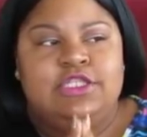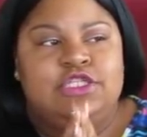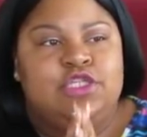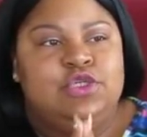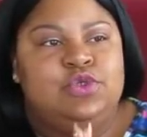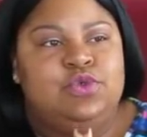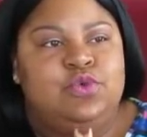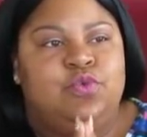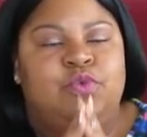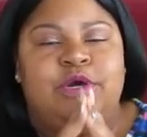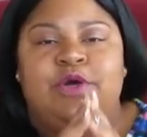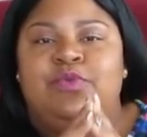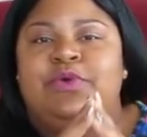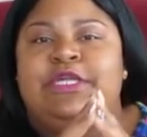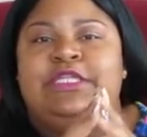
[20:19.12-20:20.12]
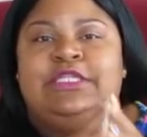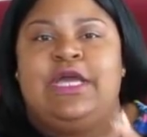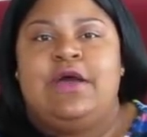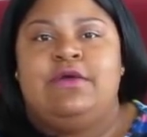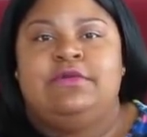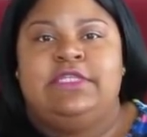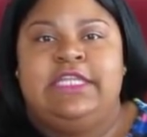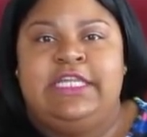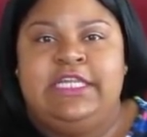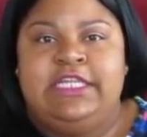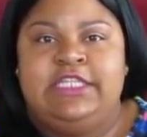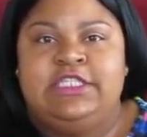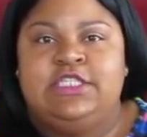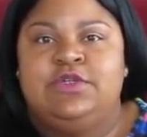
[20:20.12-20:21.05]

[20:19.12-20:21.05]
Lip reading: to what we don't need,